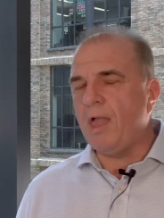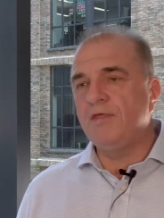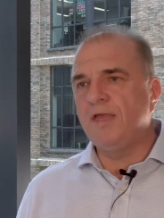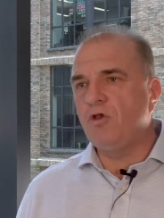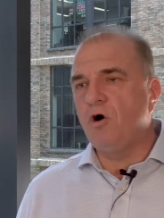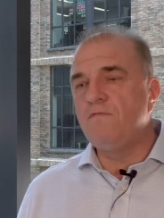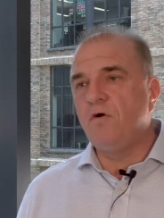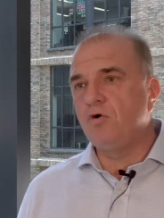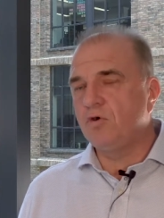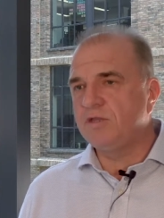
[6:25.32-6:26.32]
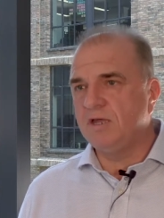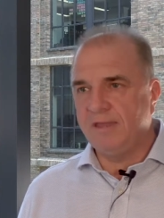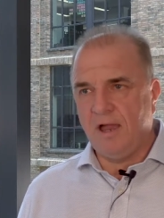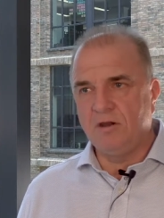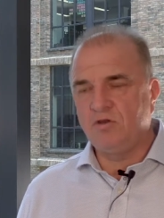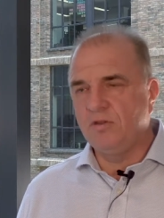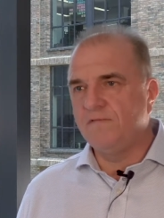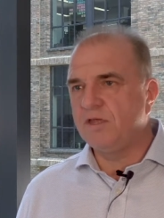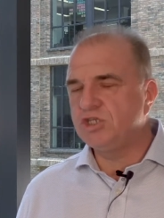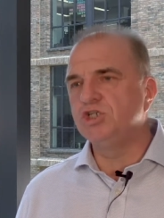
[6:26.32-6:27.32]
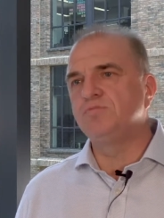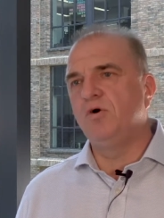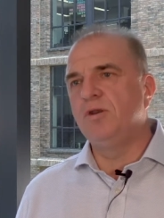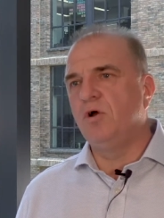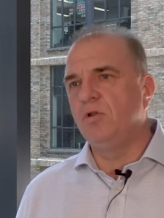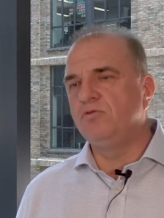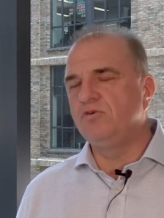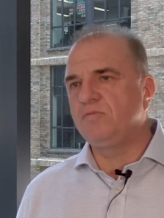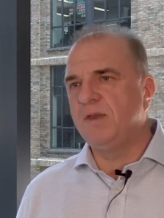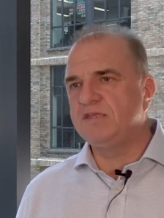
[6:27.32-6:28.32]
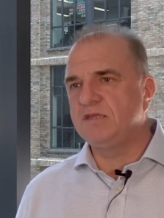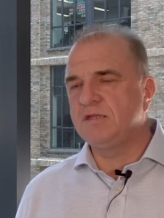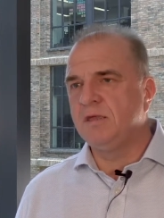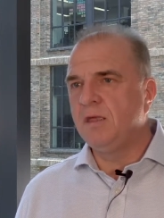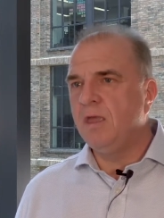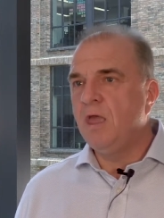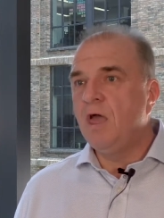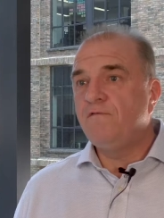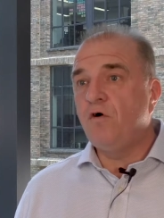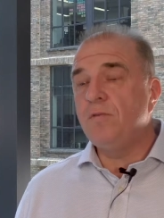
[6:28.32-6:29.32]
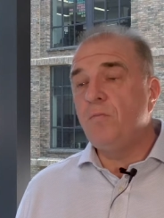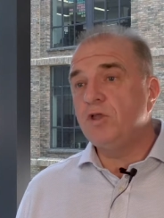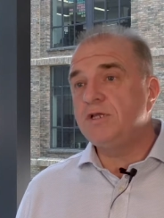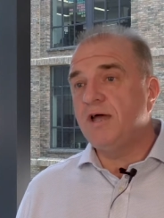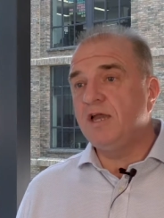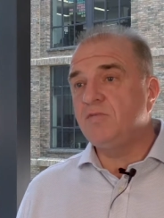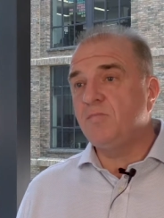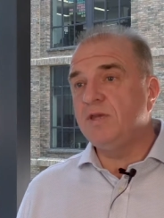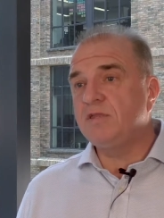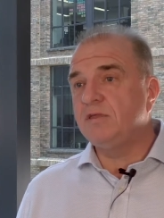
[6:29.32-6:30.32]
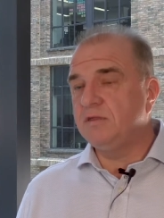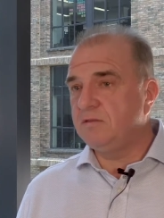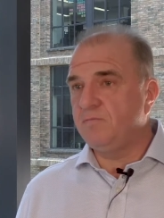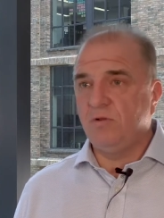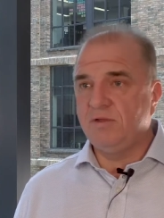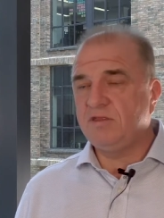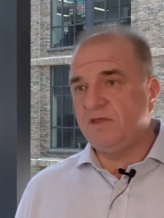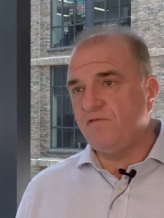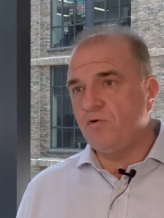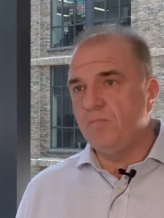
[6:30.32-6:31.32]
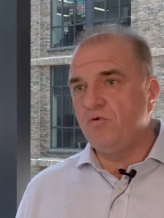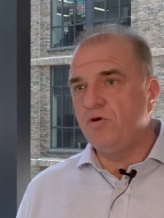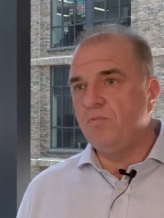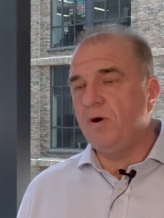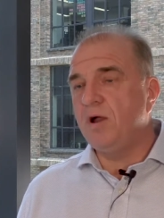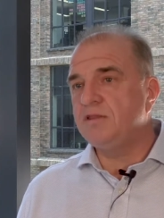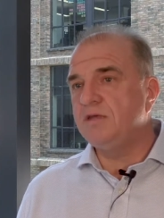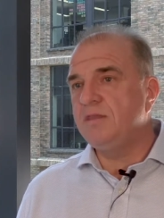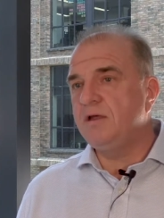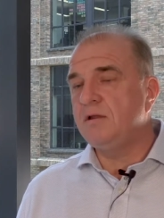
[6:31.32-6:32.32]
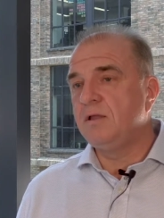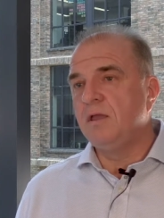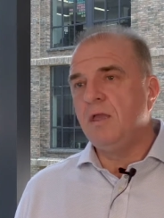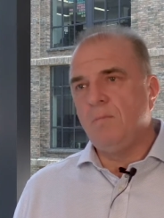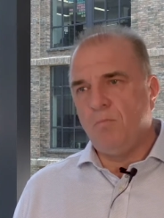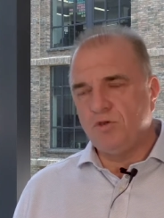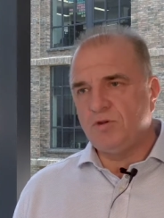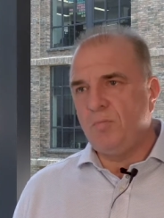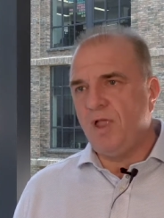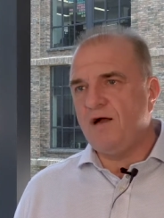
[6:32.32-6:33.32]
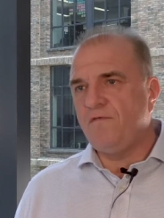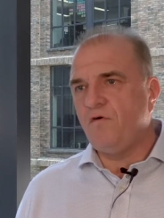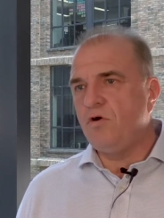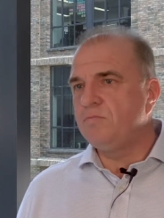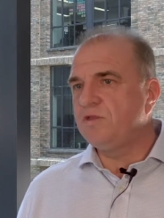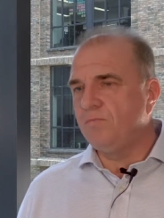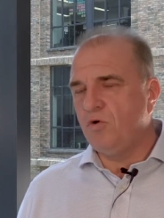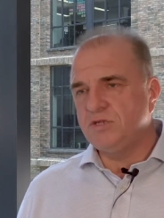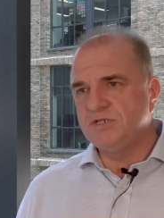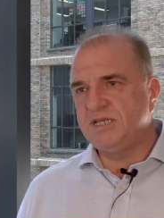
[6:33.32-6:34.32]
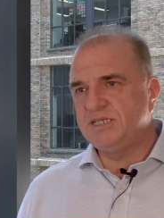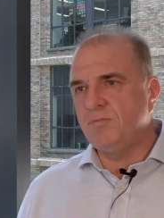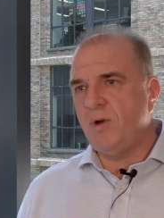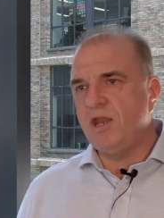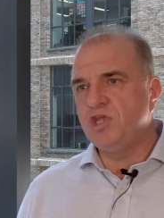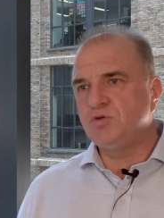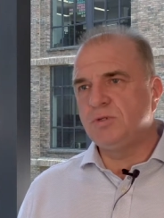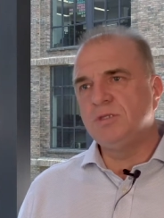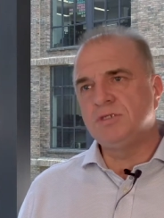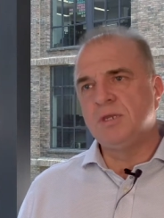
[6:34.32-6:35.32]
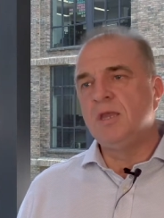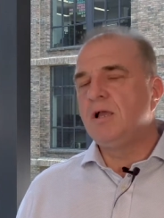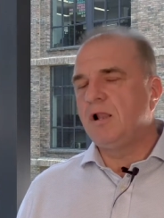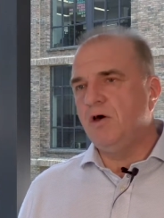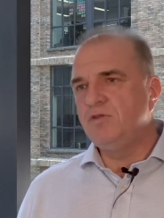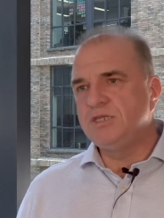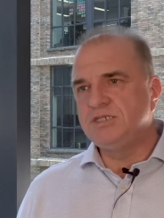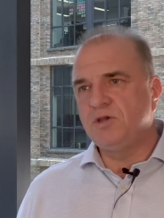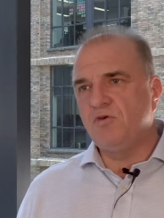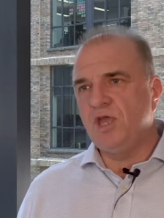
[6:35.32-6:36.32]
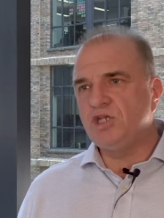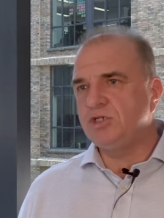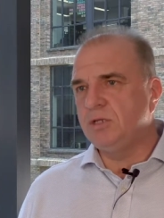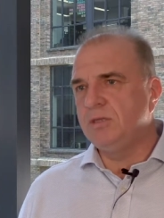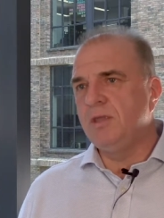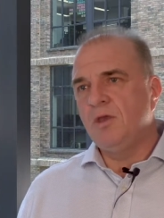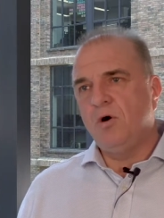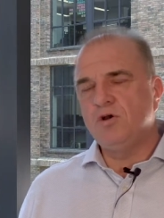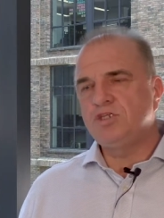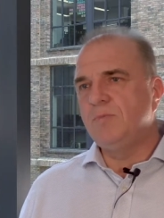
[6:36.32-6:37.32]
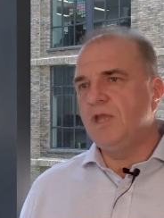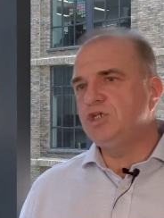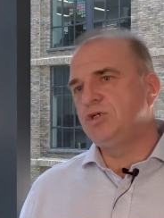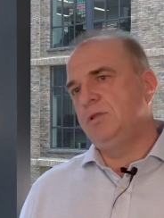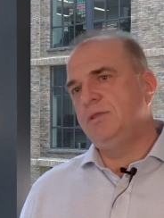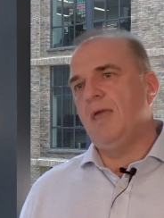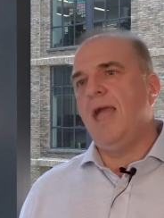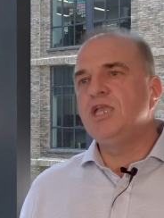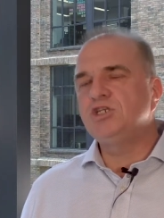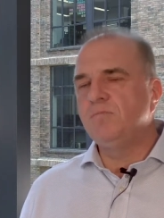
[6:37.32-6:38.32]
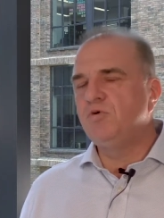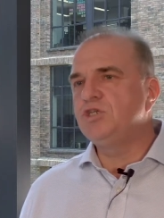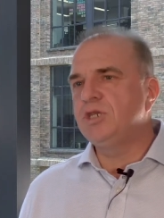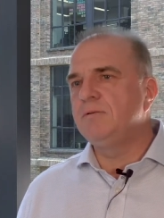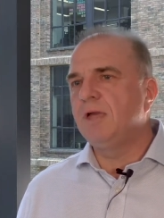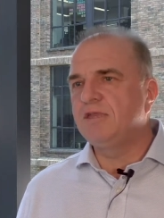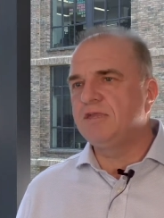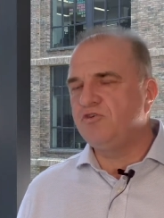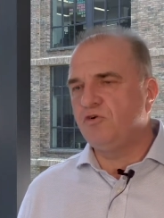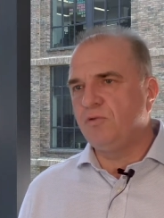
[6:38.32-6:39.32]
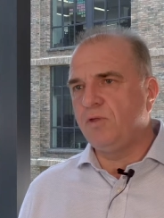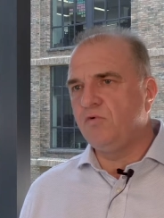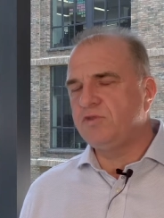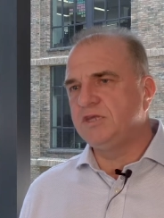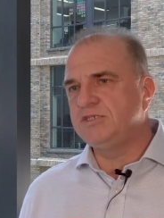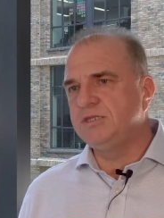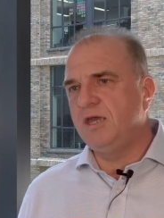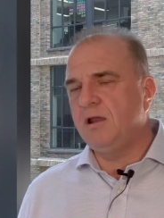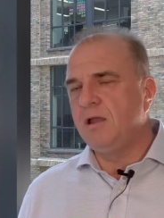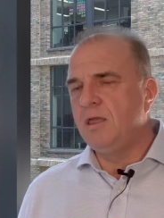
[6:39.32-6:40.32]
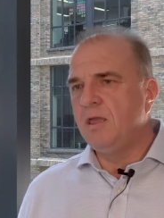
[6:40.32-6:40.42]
I think Commvault could certainly argue they've got a touch point in all of those spaces. For the modernized piece, there's probably several component parts in there: modern platforms, modern data management, cloud integration, automation, edge computing, etc., that will sit in there.